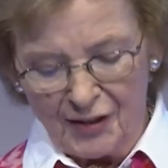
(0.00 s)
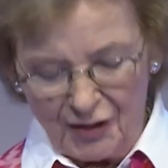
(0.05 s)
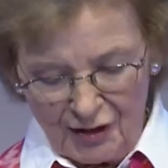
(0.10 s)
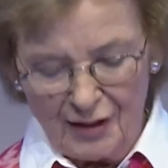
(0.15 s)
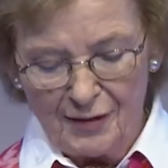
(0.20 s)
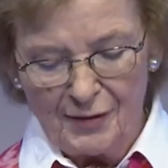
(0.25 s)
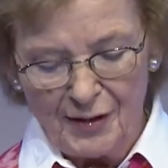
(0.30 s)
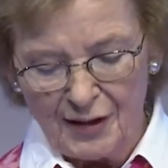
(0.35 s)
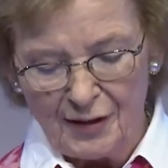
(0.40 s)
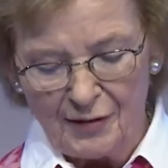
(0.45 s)

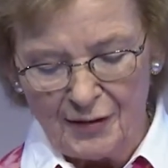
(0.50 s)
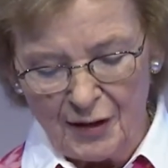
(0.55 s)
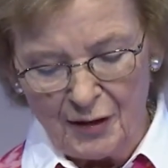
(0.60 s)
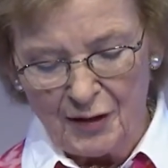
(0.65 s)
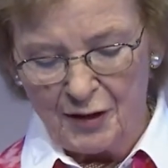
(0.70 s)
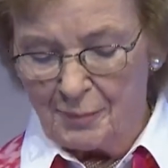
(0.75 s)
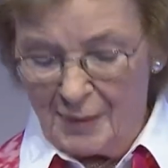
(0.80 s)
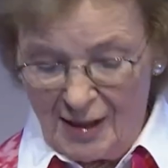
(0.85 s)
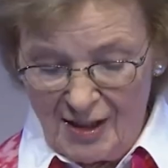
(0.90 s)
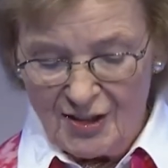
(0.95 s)
service of
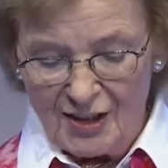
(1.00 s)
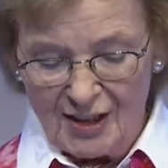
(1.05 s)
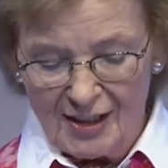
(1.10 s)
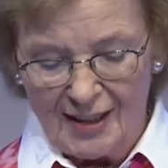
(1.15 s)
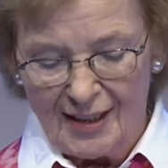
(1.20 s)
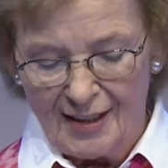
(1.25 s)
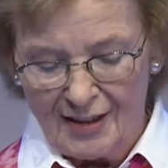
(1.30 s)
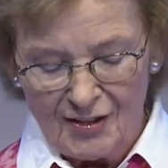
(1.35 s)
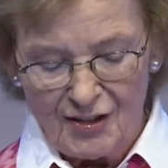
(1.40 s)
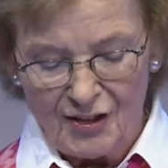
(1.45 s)
those
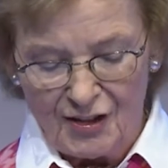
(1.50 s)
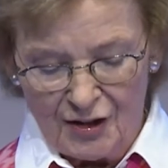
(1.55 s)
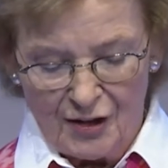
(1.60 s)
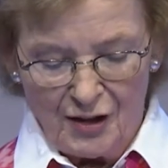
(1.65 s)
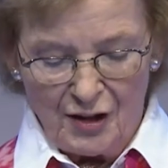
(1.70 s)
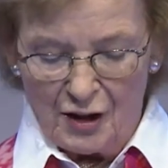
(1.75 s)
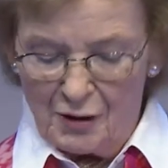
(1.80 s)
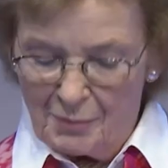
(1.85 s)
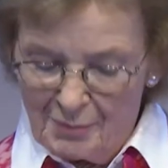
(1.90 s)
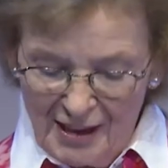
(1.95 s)
marginalized
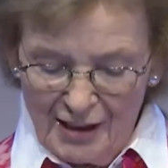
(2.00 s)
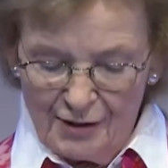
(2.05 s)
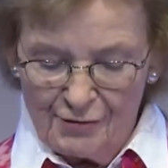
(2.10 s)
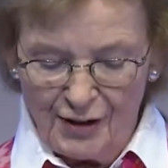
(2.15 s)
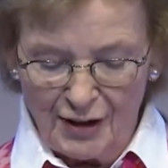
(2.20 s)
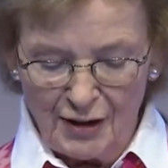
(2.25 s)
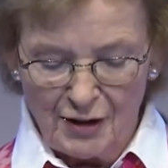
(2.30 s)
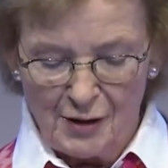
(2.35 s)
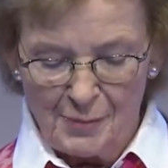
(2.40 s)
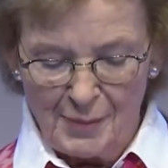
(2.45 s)
or made
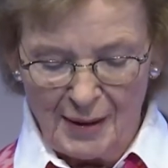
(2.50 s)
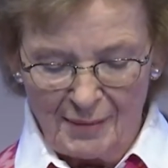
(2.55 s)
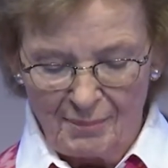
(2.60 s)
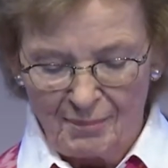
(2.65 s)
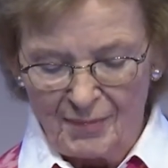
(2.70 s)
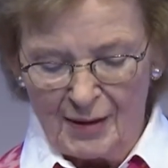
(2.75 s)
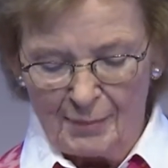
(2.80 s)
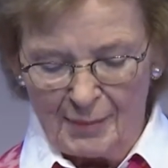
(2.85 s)
vulnerable